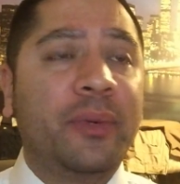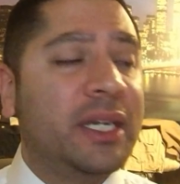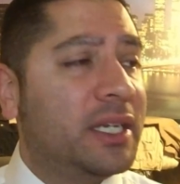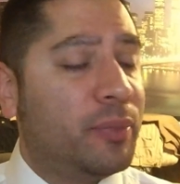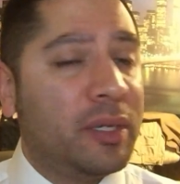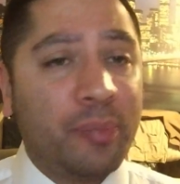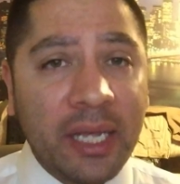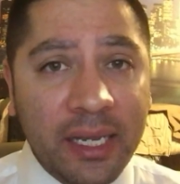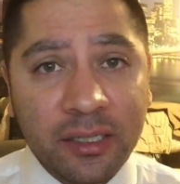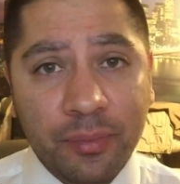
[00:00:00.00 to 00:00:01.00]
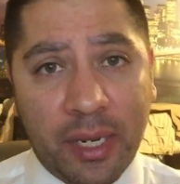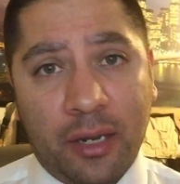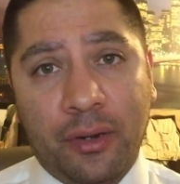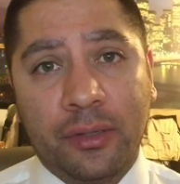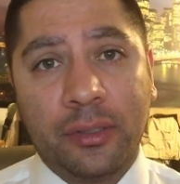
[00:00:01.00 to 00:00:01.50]
We need to be
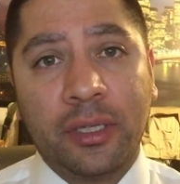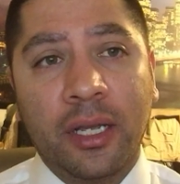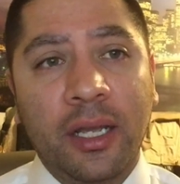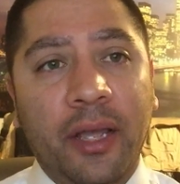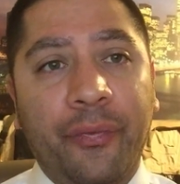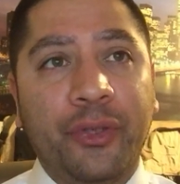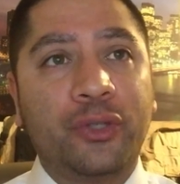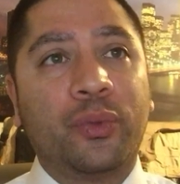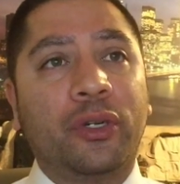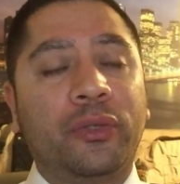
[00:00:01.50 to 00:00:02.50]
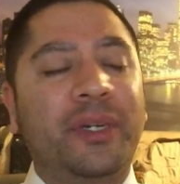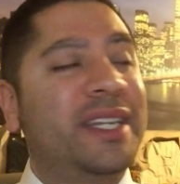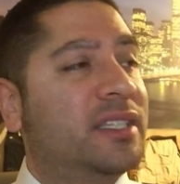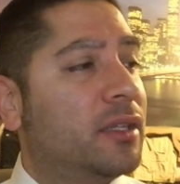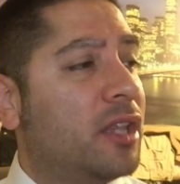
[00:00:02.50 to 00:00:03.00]
peacemakers in this world. We
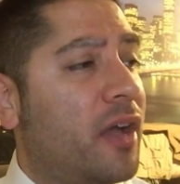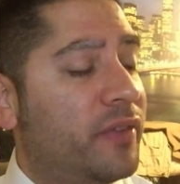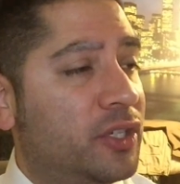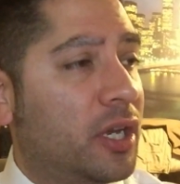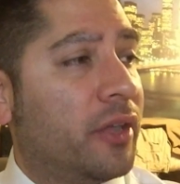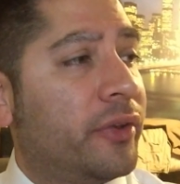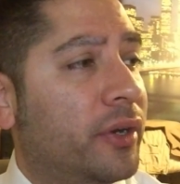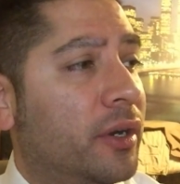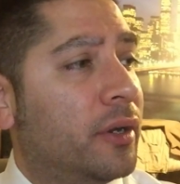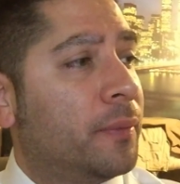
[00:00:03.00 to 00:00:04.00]
need to love each other.